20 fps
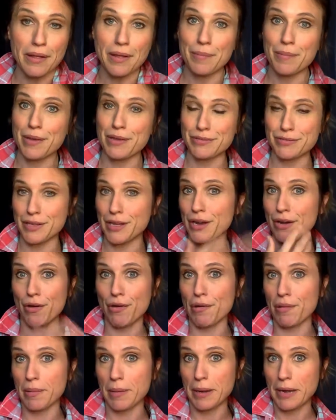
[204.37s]
because they
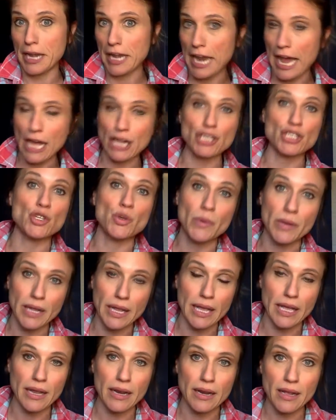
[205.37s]
are not doing
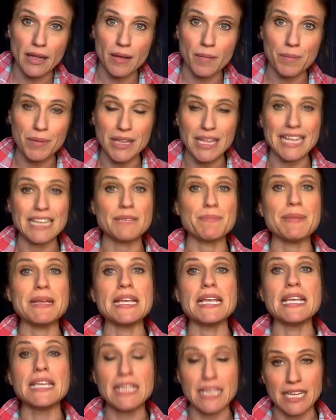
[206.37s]
it. But it
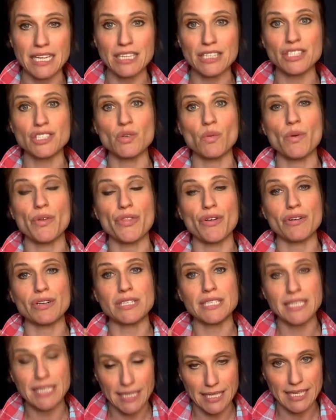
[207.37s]
begins with
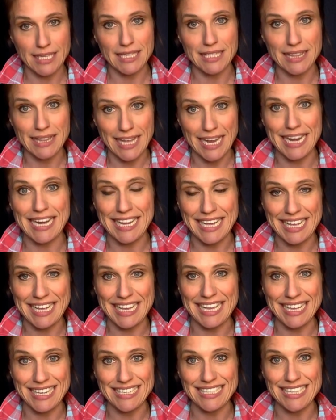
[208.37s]
articulating
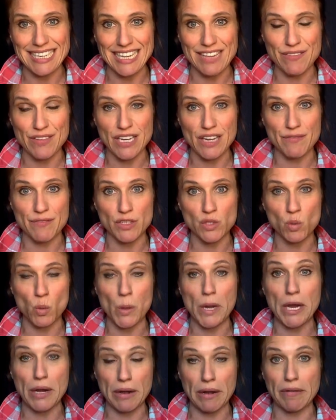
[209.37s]
it. Even if it's
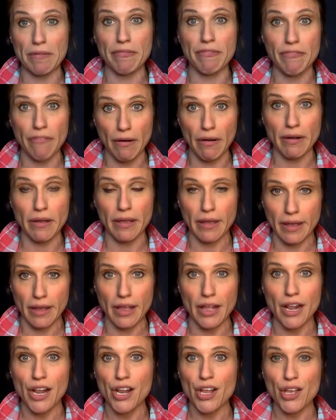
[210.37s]
weird and funky,
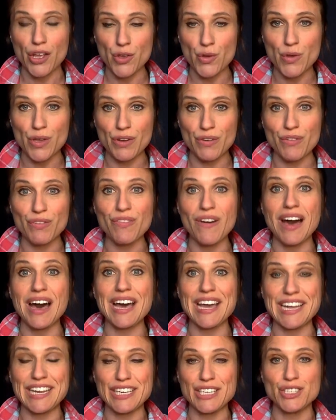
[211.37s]
you can
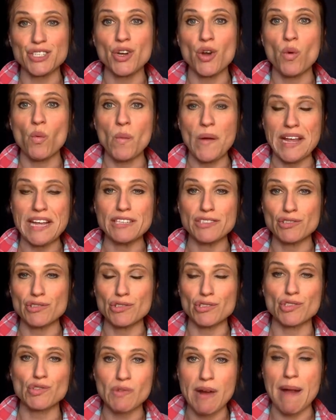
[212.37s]
find ways to
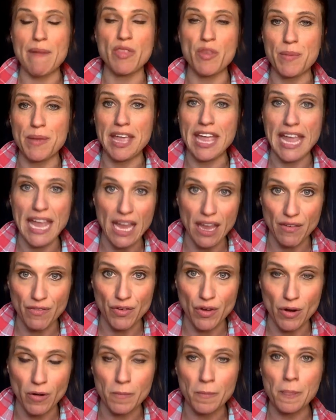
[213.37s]
describe the
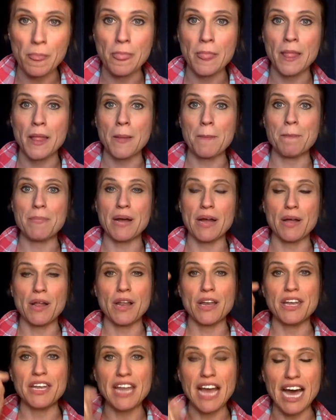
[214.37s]
behavior, but
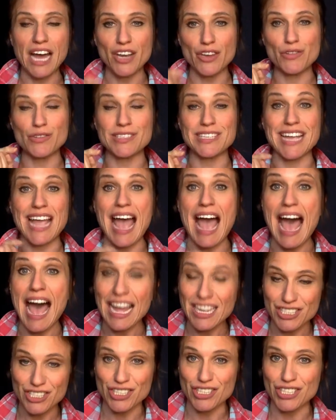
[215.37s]
not using
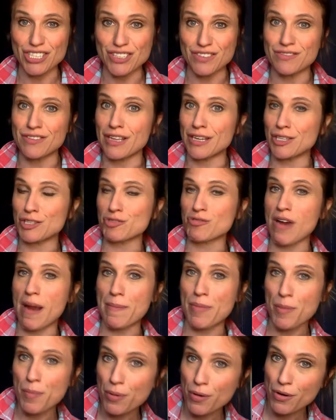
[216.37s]
adjectives that describe
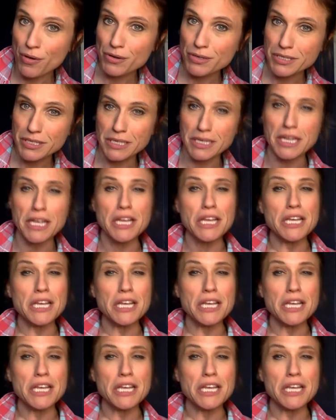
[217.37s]
the person.